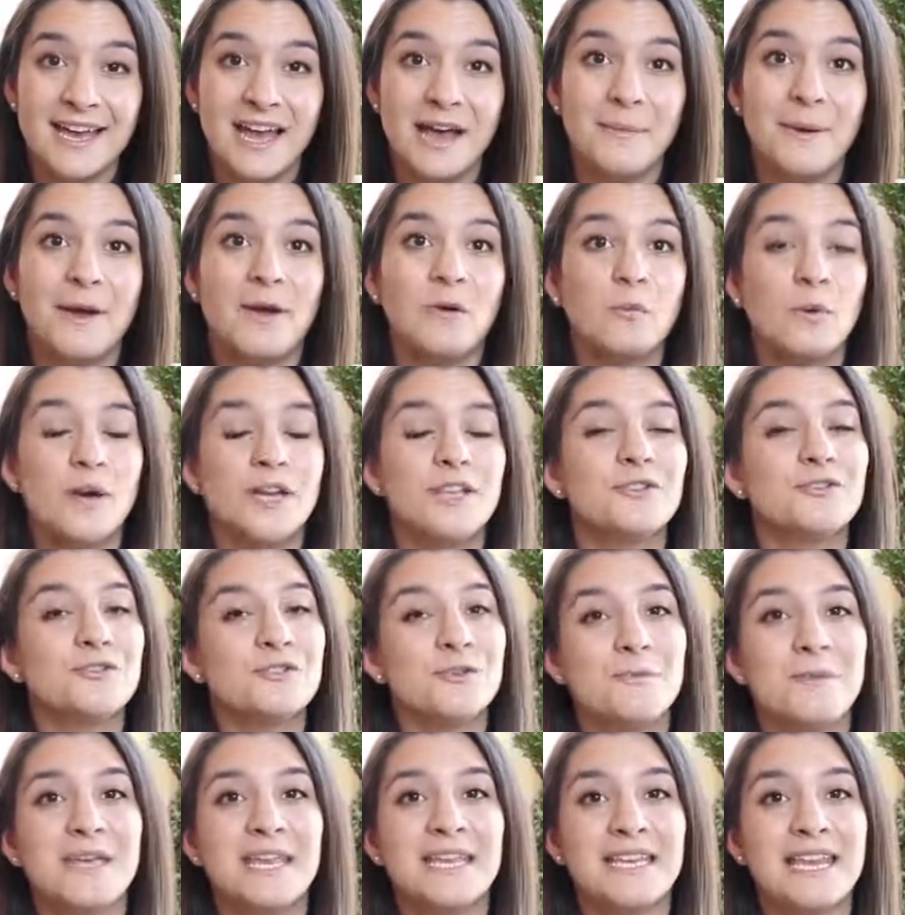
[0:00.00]
about what your
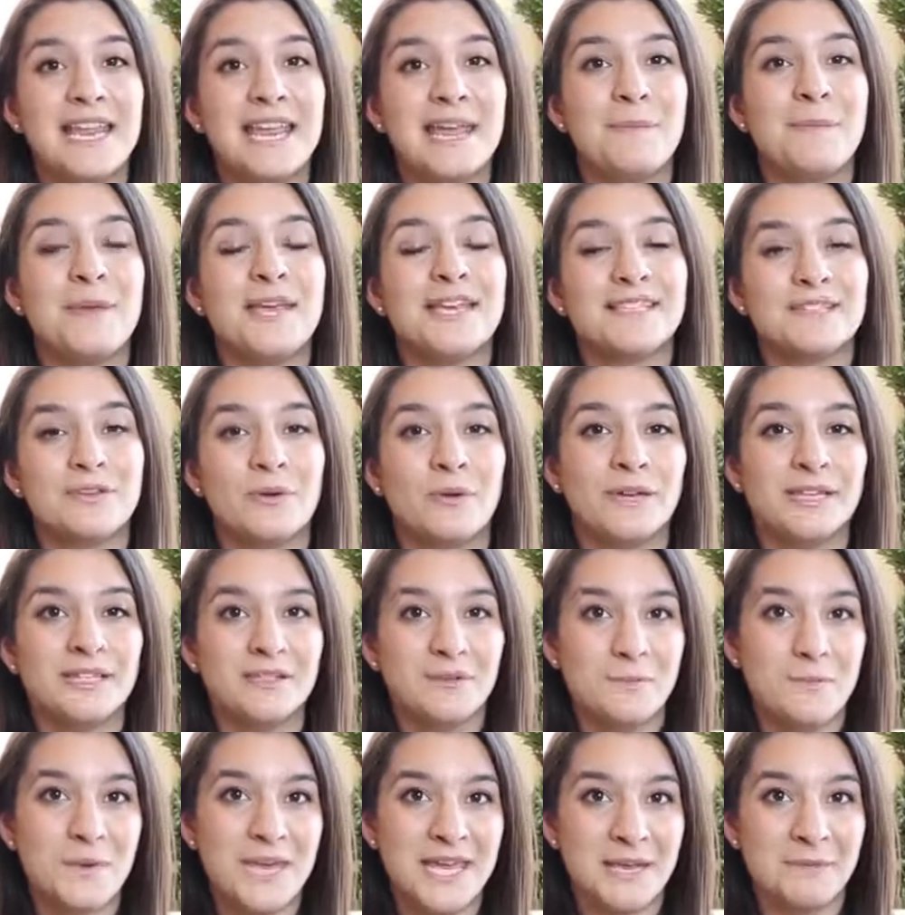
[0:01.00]
domain name is going
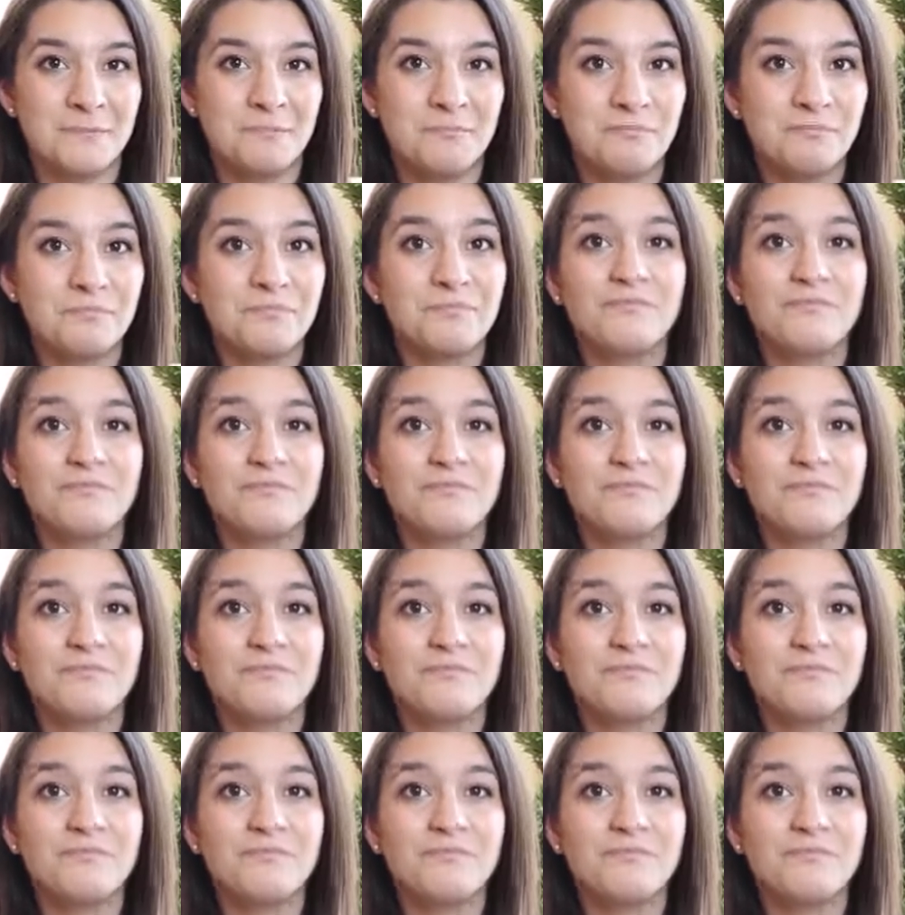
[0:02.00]
to be.